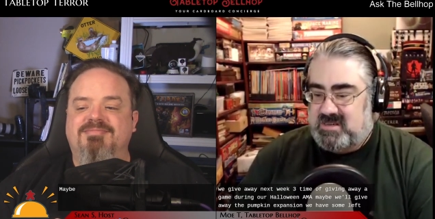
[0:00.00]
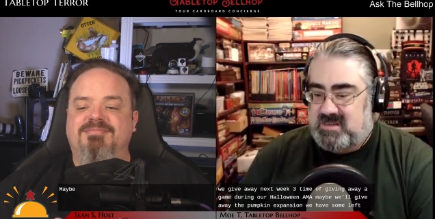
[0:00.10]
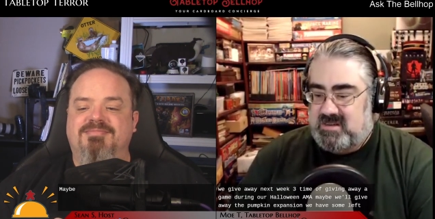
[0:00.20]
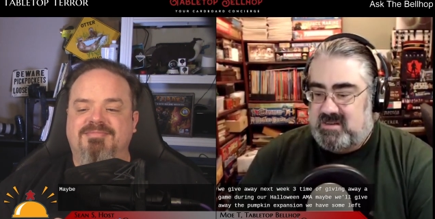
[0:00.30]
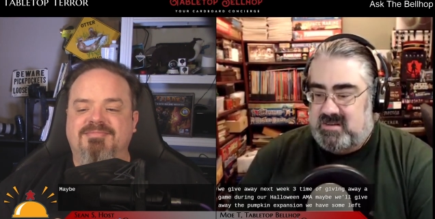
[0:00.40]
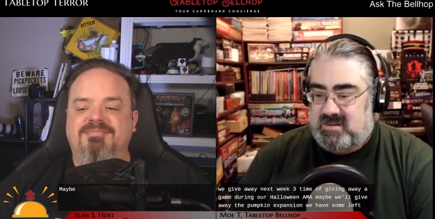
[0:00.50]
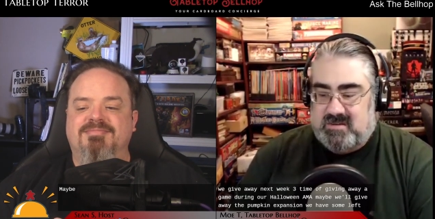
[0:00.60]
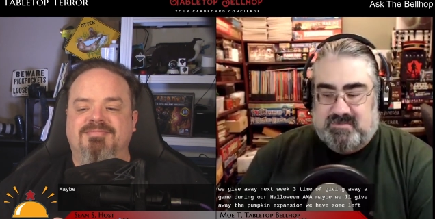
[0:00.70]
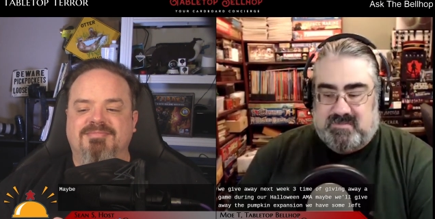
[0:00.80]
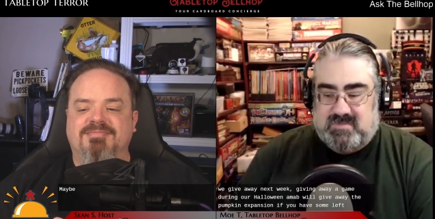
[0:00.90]

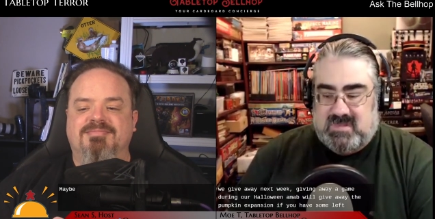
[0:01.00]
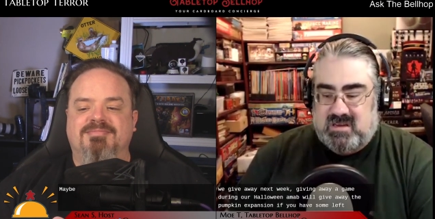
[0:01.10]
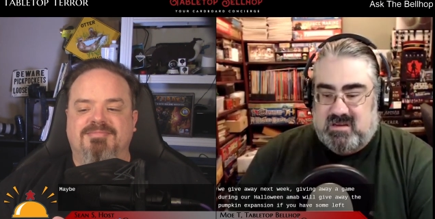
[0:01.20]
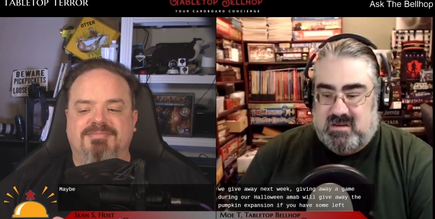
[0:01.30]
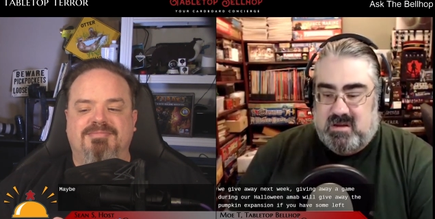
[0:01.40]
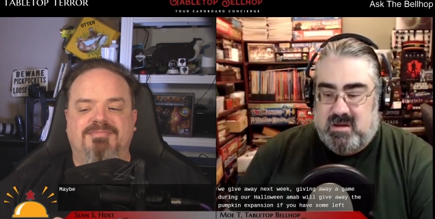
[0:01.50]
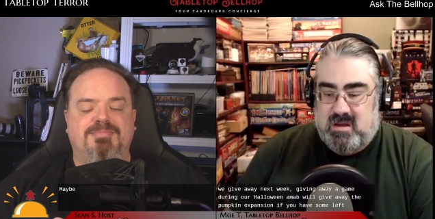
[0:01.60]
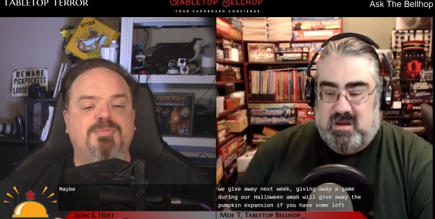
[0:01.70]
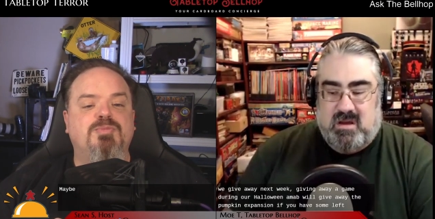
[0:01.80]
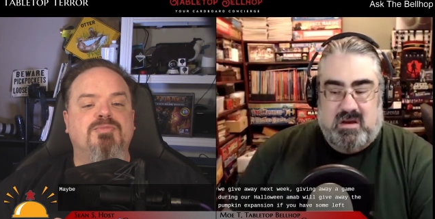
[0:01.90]
(silence)